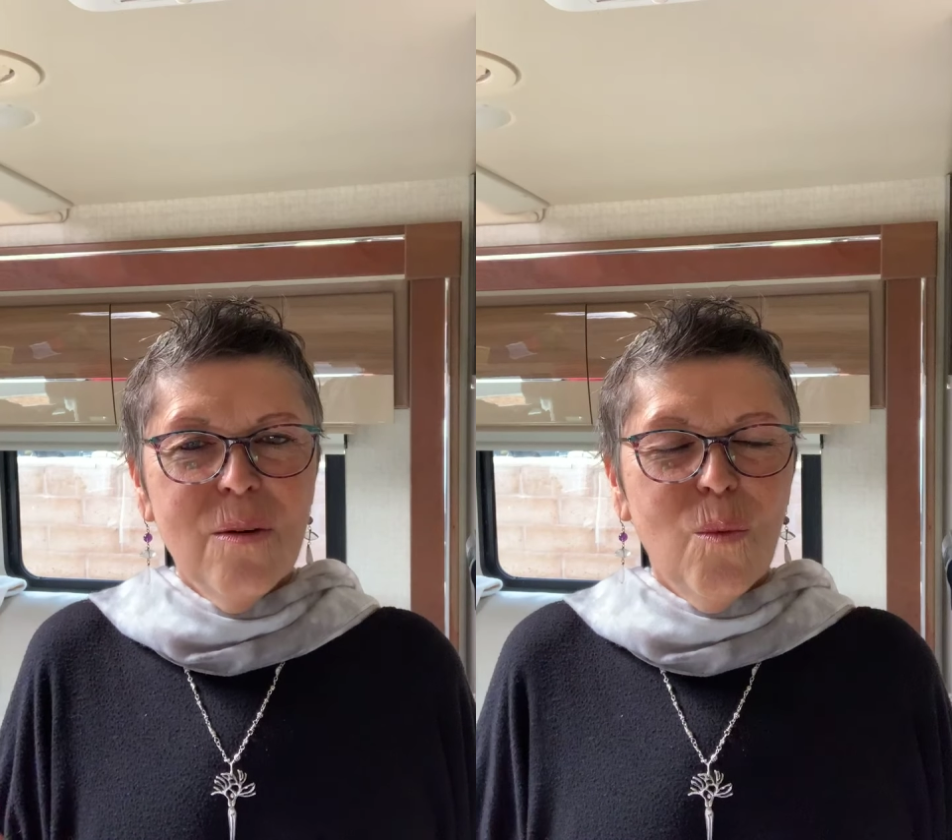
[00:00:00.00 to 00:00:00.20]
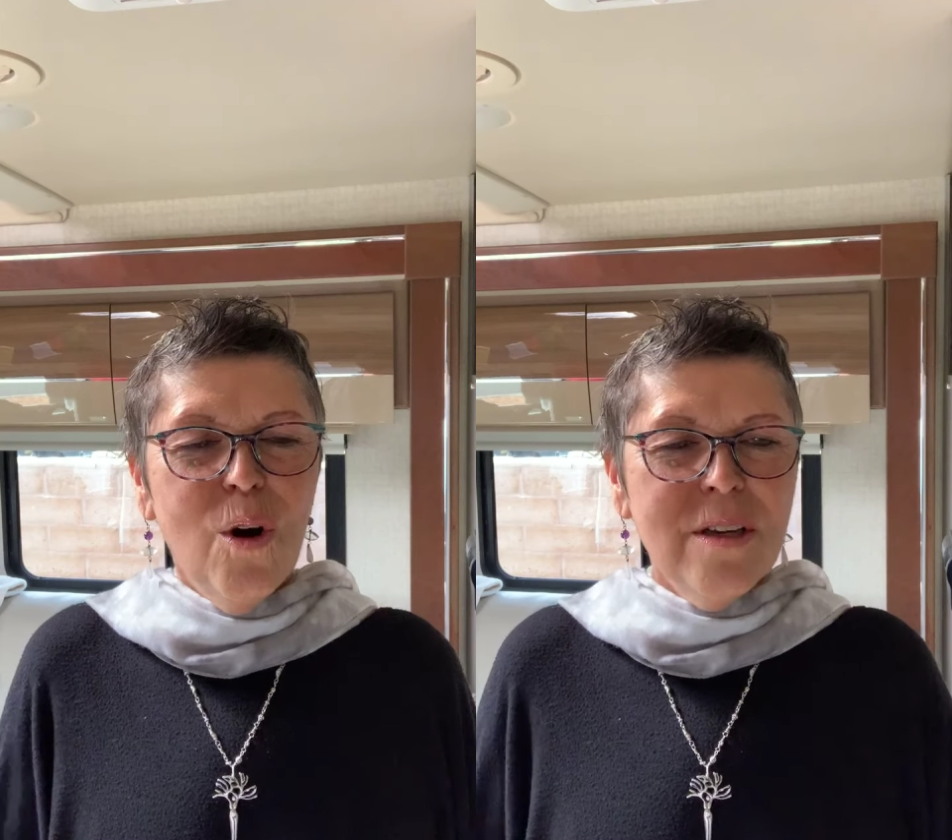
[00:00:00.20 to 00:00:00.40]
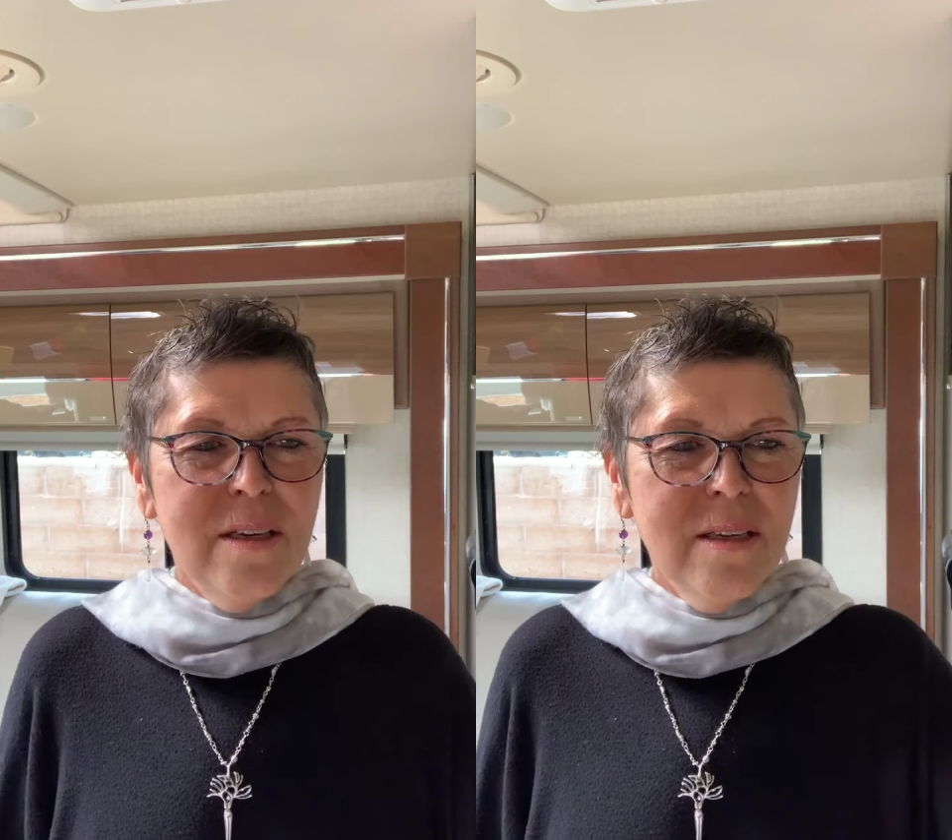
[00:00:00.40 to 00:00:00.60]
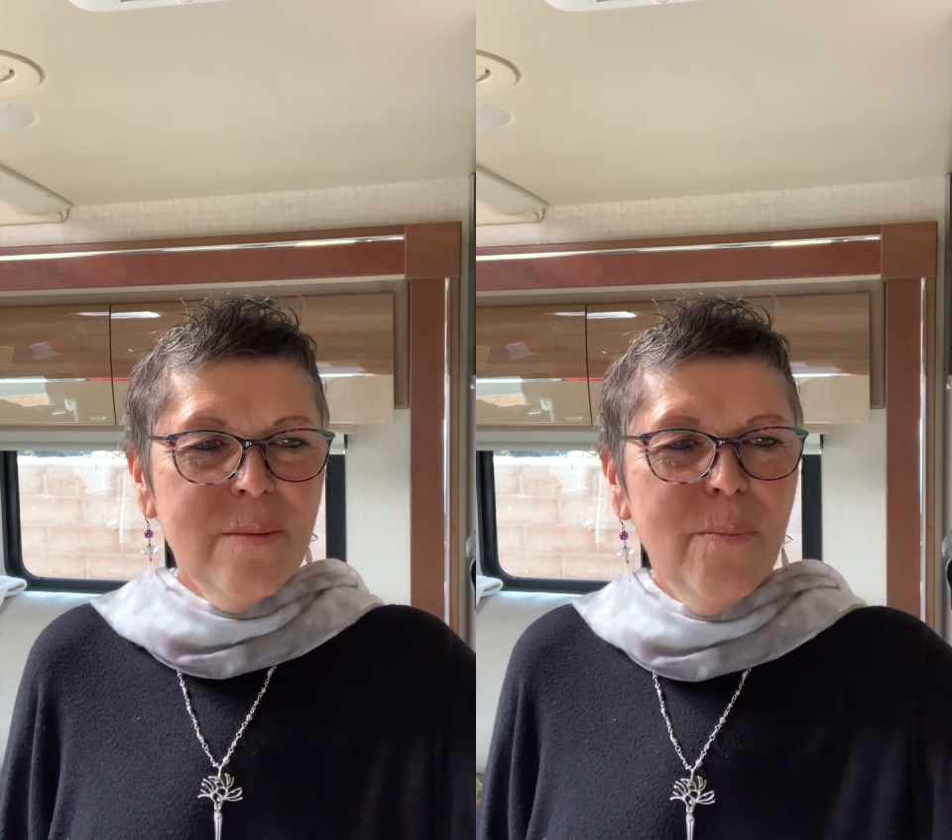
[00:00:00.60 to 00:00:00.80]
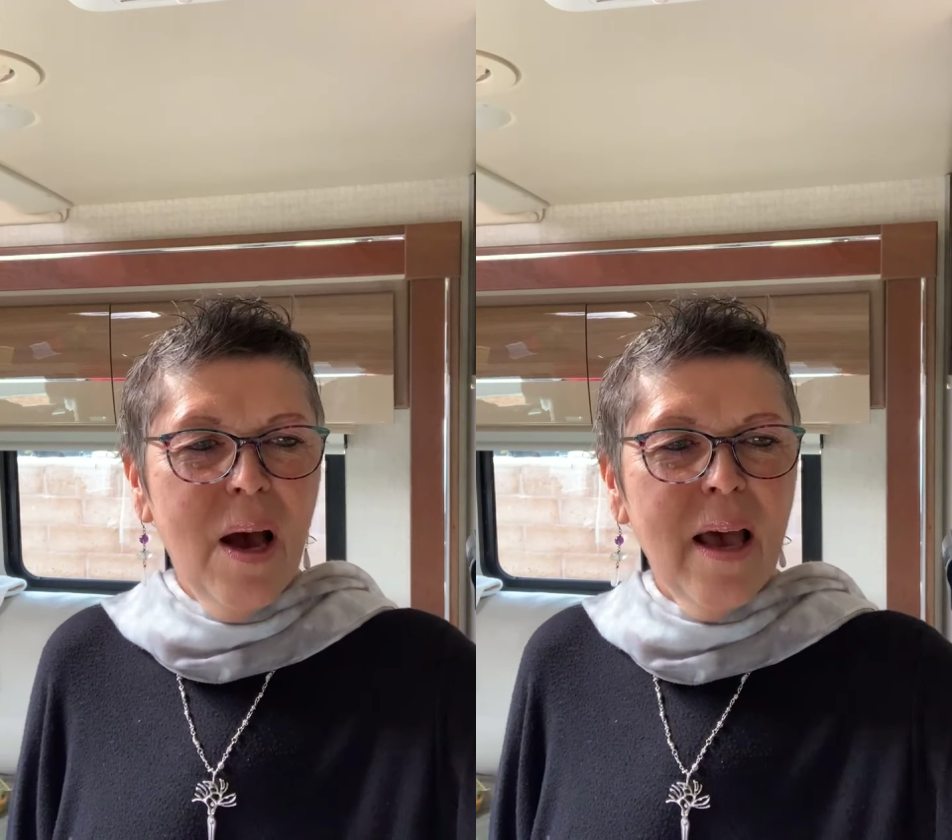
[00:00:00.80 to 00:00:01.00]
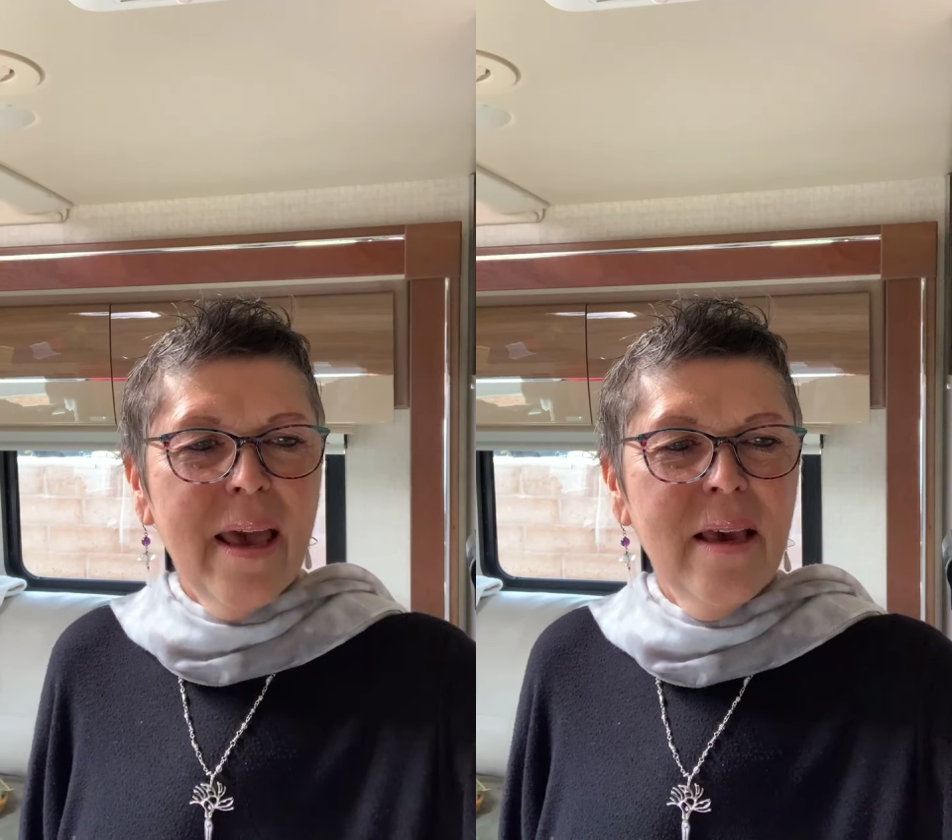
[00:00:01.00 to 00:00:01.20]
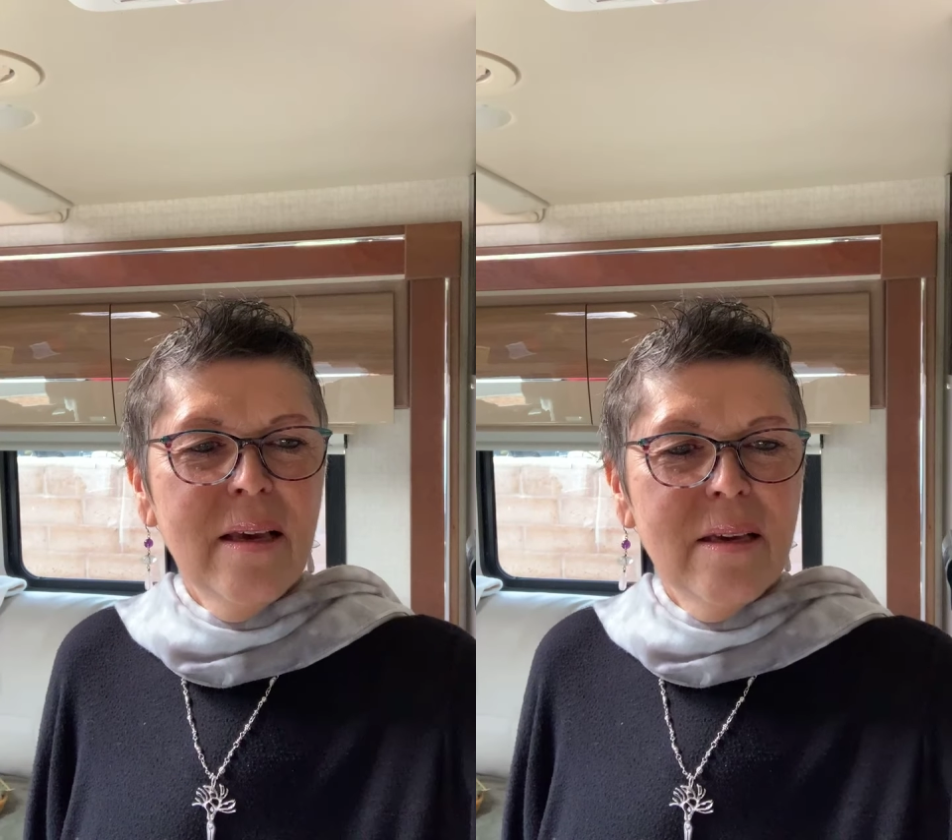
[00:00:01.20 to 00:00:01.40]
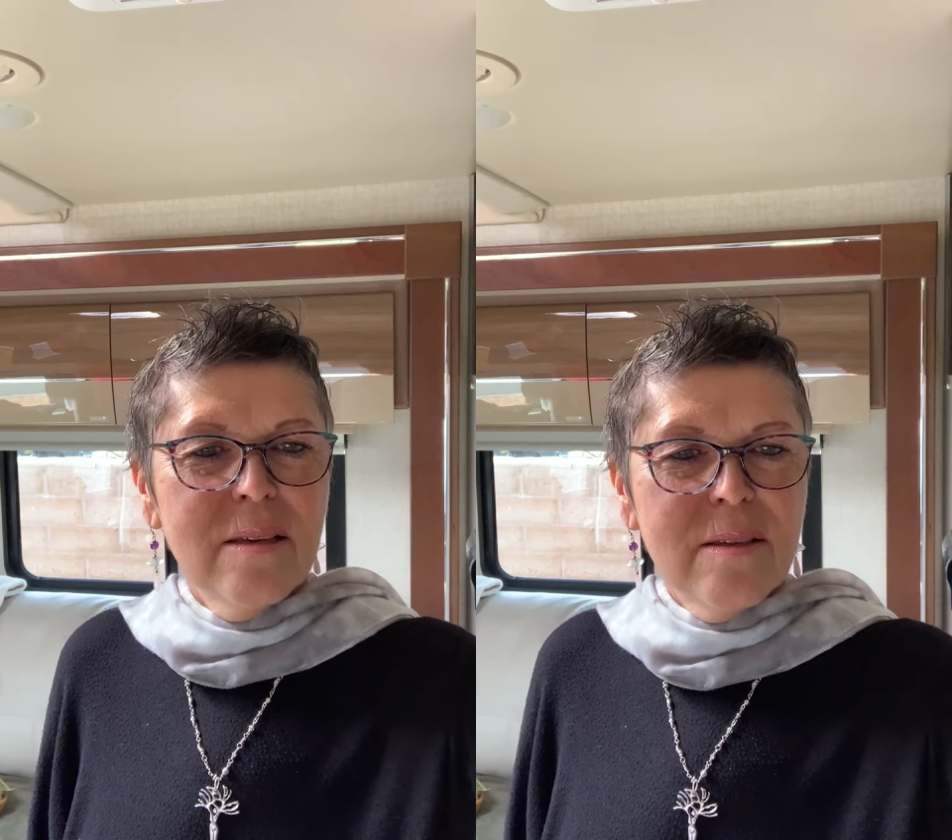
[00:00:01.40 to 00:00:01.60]
What does my
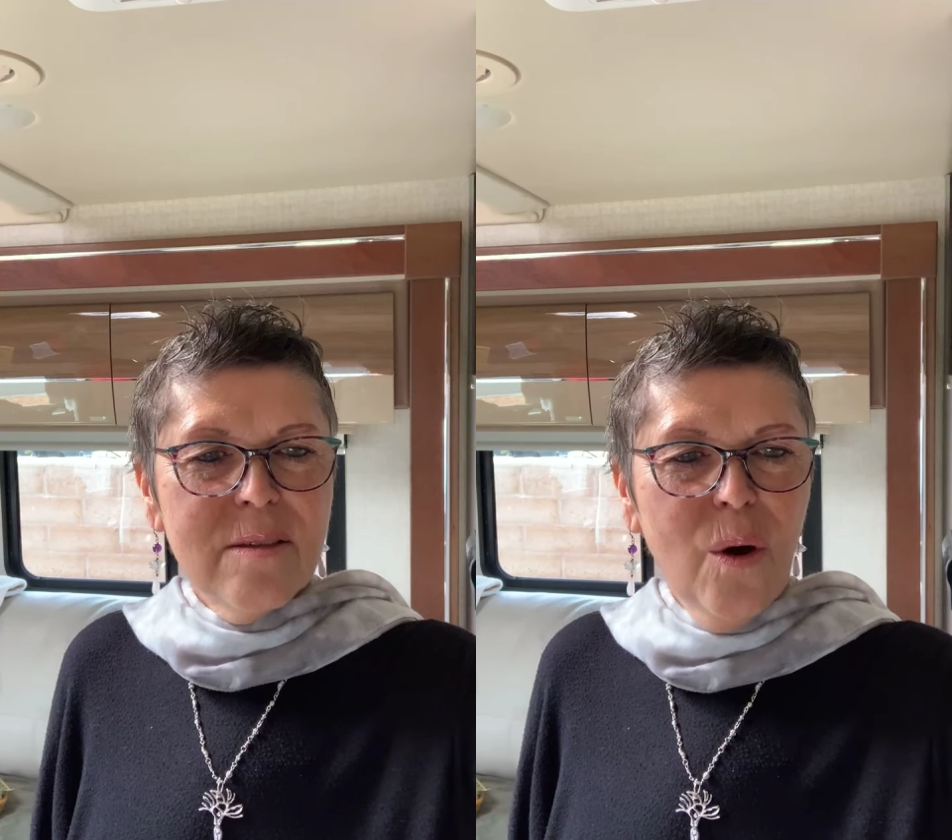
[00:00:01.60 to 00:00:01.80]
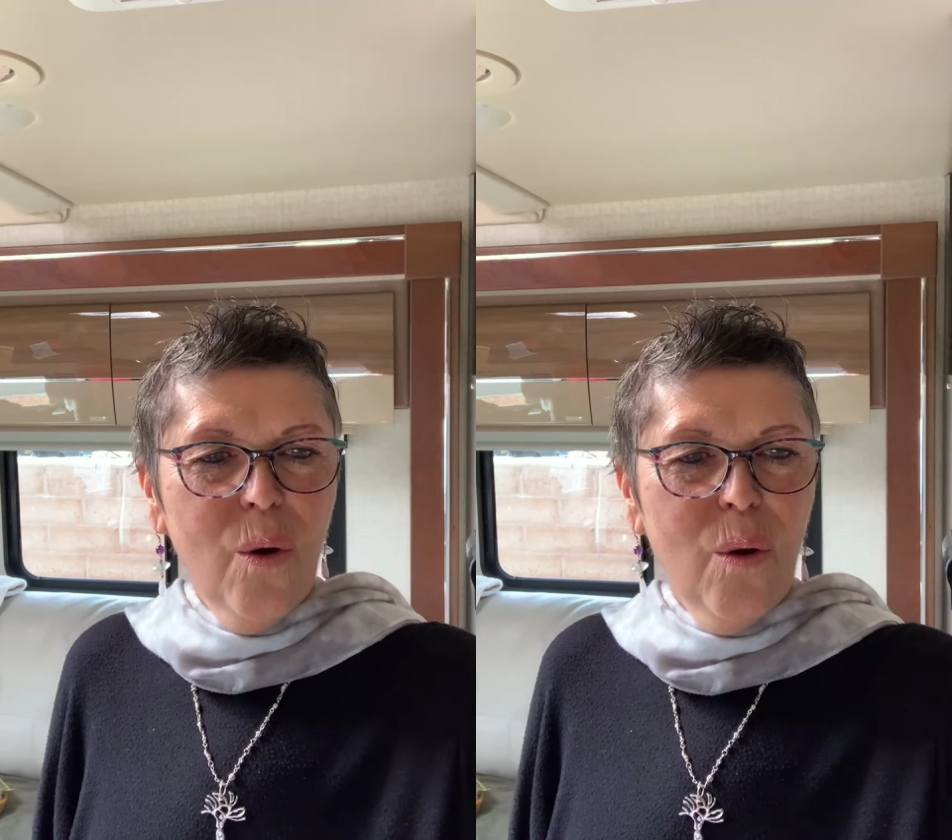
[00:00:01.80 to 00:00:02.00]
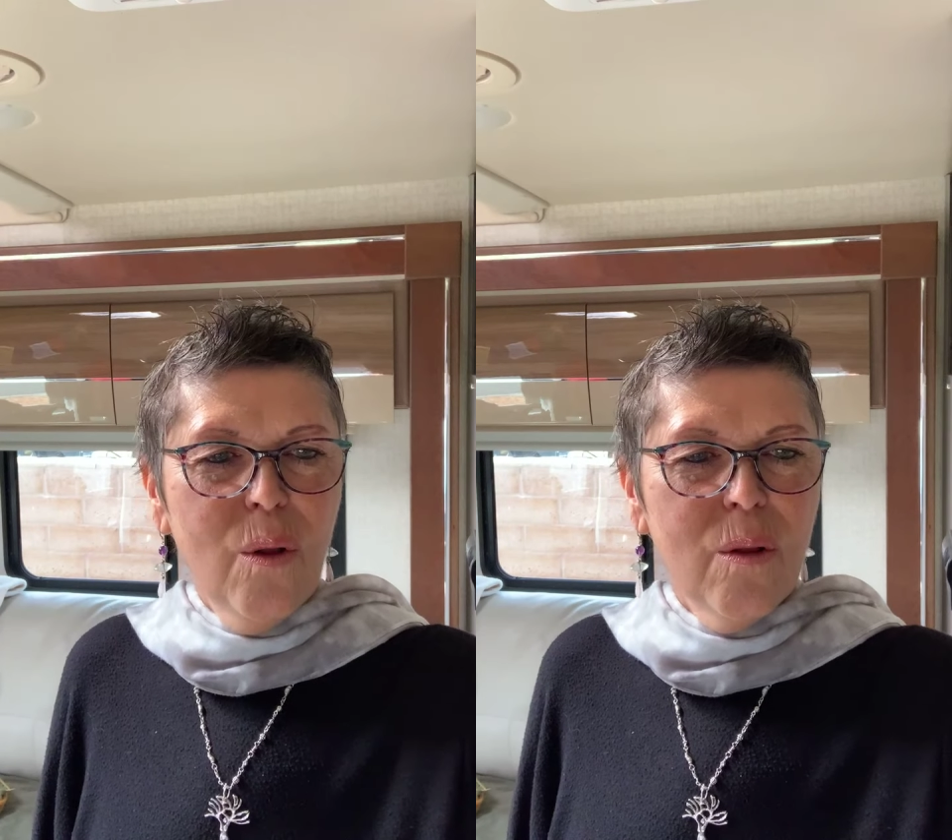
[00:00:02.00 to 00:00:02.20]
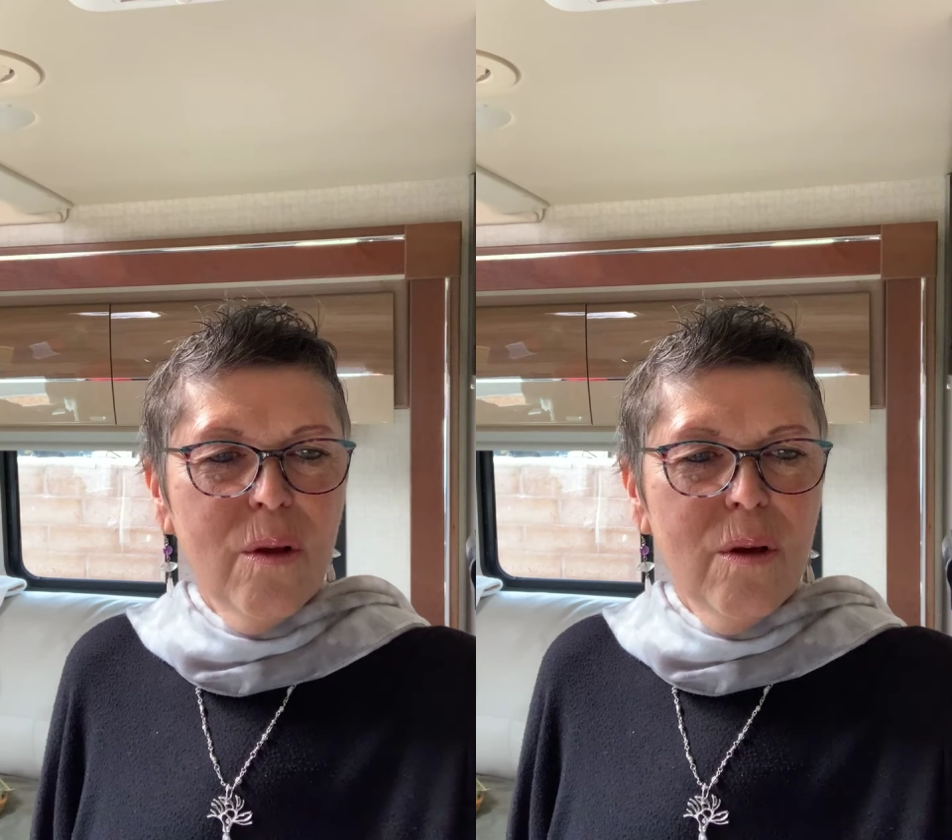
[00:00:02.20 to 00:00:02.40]
soul